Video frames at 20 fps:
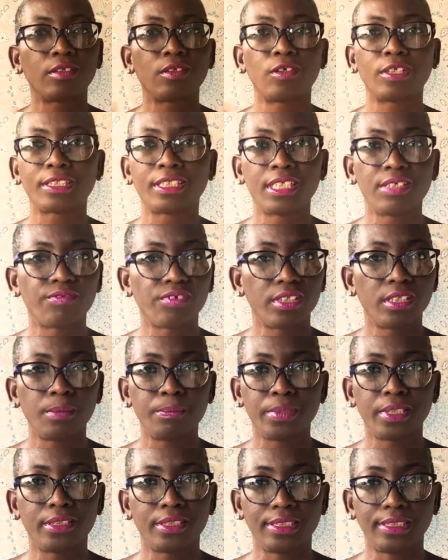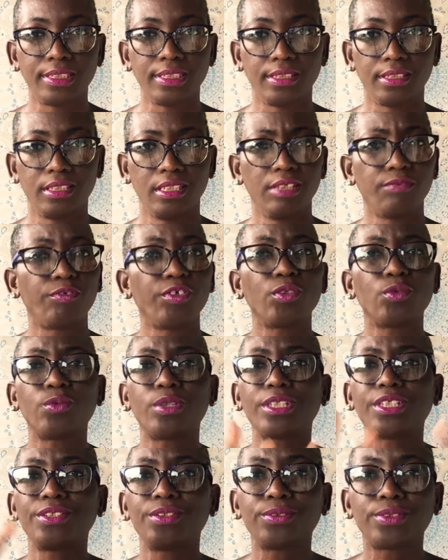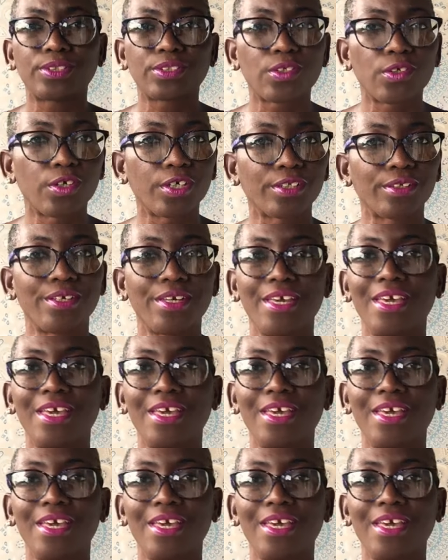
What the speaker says: God-given ability, if you don't want to use God,